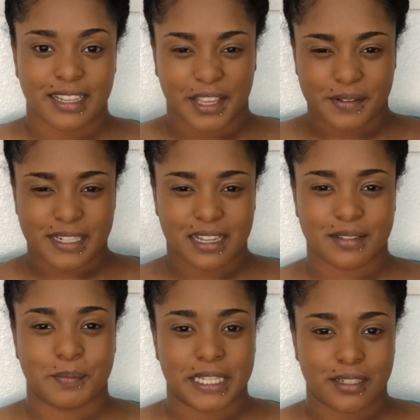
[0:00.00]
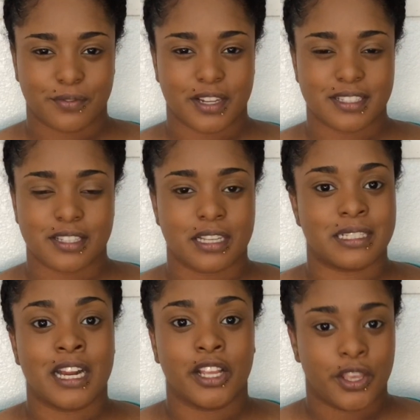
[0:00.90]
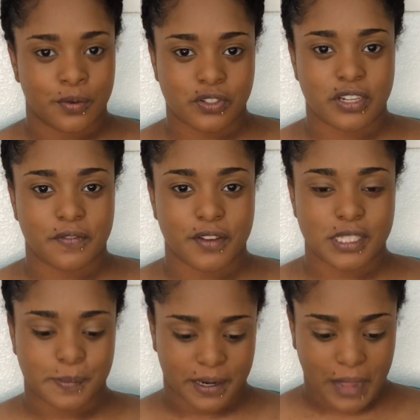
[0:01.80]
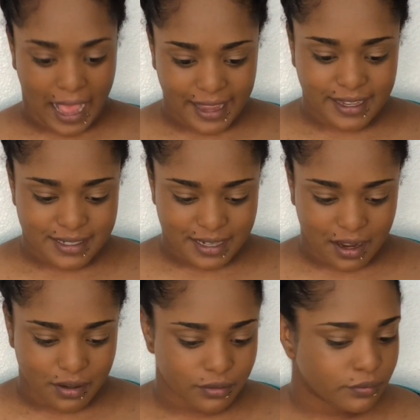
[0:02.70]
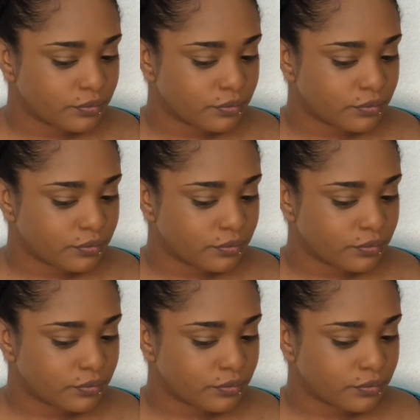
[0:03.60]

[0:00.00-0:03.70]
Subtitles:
Can you tell a big difference? It's not a huge difference, but I can tell.